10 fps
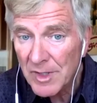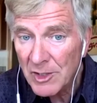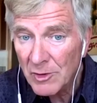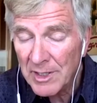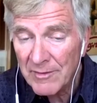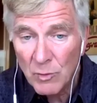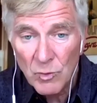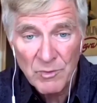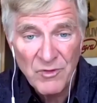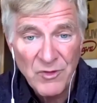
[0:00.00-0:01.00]
you don't have a
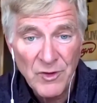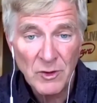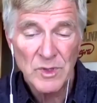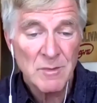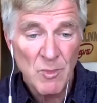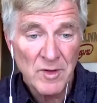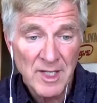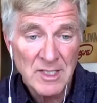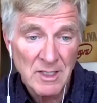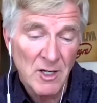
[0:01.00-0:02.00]
room filled with smoke that